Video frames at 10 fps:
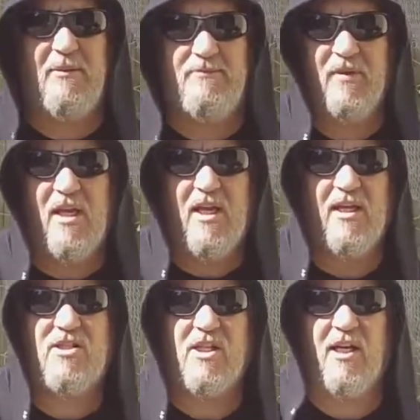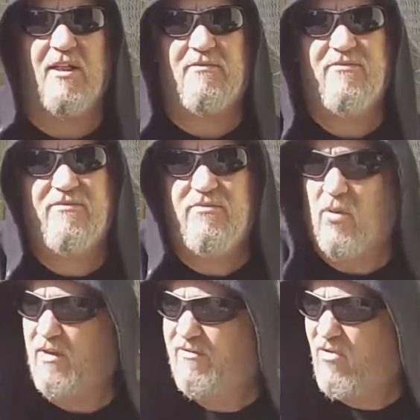it. It's uh,
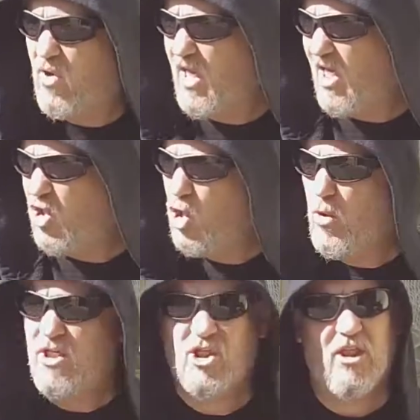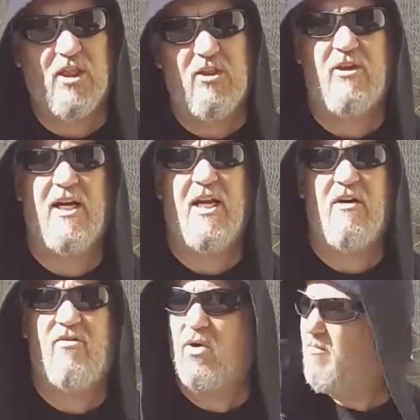what 42-ish right
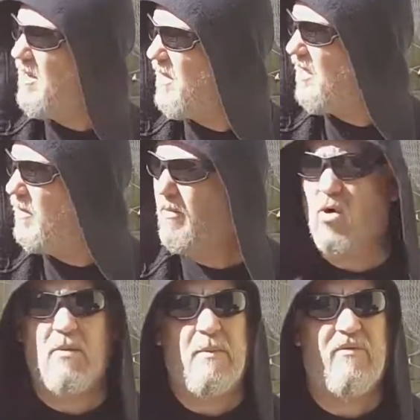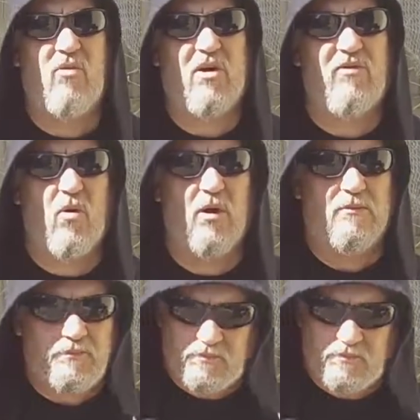now, 40 maybe a little bit more, maybe 44.